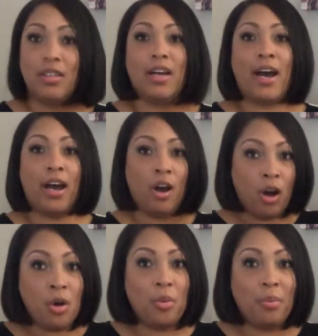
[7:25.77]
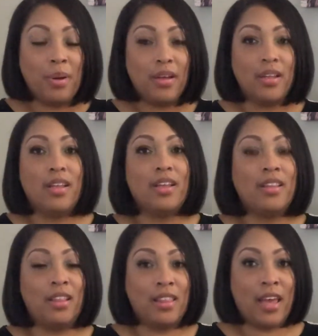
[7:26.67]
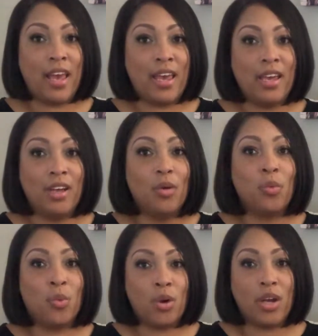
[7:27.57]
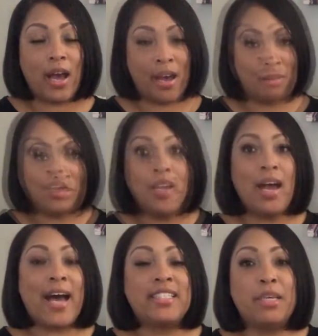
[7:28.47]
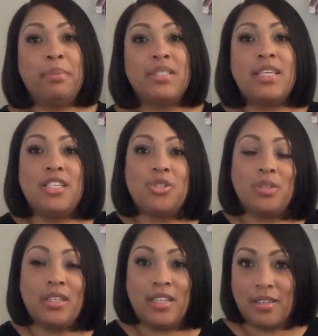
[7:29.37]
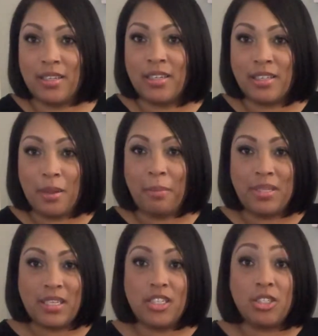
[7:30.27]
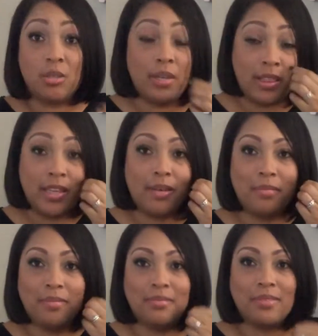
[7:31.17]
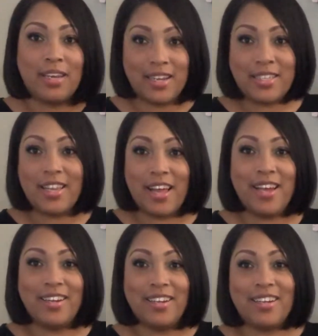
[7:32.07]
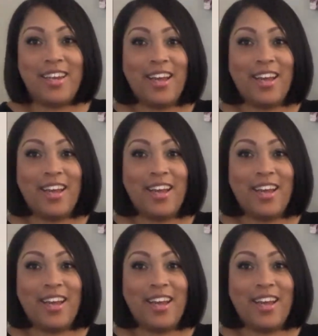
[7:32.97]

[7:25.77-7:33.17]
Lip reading: I hope that they work out. I see potential in them. Can I say that? Yeah,